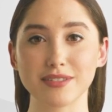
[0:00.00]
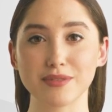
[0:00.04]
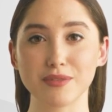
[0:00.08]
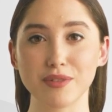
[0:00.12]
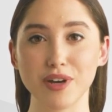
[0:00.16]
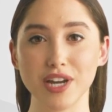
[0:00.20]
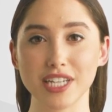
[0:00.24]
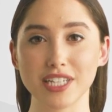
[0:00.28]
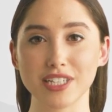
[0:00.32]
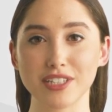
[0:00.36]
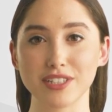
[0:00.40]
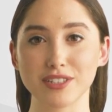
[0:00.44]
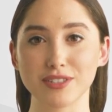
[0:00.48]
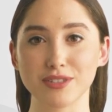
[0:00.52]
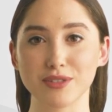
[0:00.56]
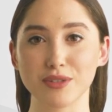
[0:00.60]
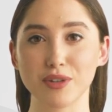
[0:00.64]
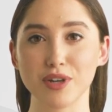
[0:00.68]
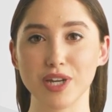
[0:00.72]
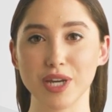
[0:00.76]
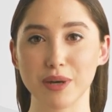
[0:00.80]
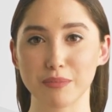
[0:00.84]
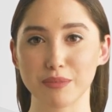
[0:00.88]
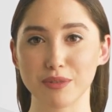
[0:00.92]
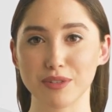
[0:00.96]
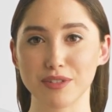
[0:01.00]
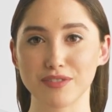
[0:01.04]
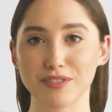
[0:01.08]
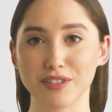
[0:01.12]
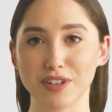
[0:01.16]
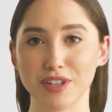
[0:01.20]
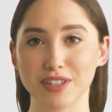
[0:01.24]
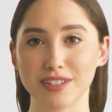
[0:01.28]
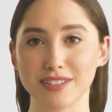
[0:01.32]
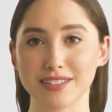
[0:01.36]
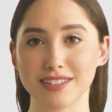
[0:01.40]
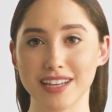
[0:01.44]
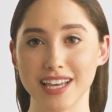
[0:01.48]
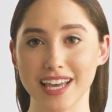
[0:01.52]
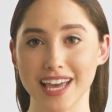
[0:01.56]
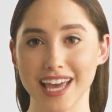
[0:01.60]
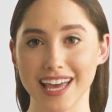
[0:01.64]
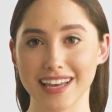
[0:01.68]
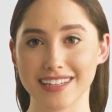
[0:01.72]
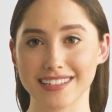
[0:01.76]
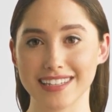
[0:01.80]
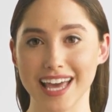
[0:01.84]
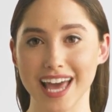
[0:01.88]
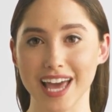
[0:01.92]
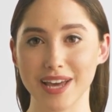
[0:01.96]
regulatory approvals,
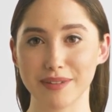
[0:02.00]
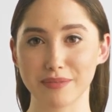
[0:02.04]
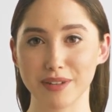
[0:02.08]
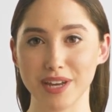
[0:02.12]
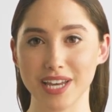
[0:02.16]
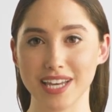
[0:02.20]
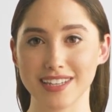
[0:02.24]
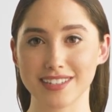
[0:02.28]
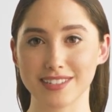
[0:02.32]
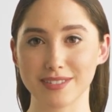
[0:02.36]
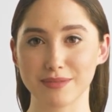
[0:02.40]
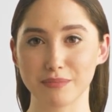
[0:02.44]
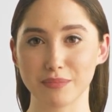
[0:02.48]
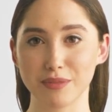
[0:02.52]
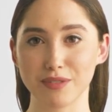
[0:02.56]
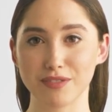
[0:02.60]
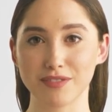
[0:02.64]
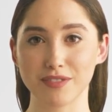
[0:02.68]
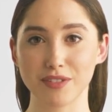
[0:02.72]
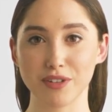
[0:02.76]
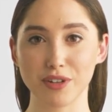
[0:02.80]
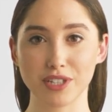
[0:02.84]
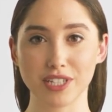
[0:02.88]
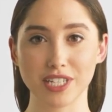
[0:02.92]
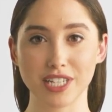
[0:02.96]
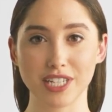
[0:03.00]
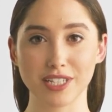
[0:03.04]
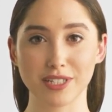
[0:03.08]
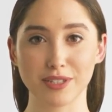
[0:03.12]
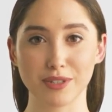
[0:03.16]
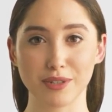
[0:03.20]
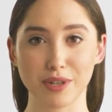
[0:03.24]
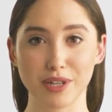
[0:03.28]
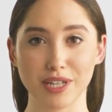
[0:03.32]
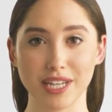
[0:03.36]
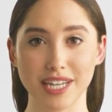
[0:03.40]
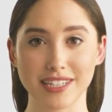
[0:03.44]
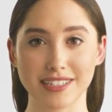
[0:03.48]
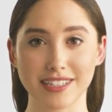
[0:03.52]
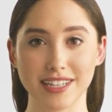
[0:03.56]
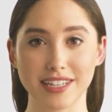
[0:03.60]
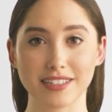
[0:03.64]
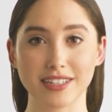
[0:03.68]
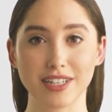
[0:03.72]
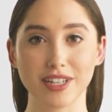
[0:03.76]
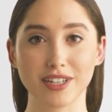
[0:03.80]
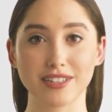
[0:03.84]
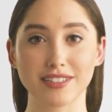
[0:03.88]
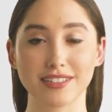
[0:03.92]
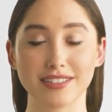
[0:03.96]
and timelines before concluding
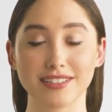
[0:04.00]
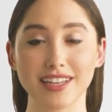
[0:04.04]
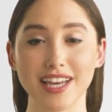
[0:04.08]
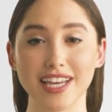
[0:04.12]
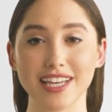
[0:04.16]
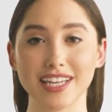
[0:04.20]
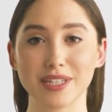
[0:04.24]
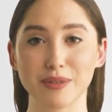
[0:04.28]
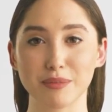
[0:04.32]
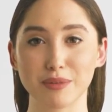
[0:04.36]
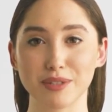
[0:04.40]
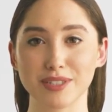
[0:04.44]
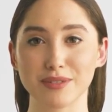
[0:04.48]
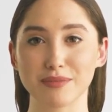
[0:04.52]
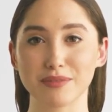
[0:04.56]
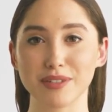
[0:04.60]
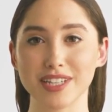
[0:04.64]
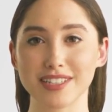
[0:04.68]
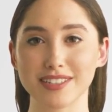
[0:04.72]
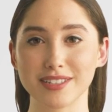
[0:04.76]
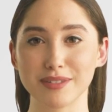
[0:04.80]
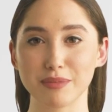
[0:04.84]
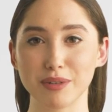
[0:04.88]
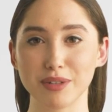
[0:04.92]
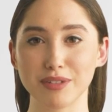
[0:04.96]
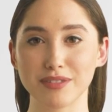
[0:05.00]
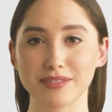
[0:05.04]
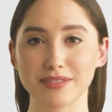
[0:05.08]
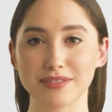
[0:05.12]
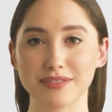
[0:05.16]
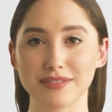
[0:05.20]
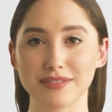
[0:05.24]
that their study was feasible.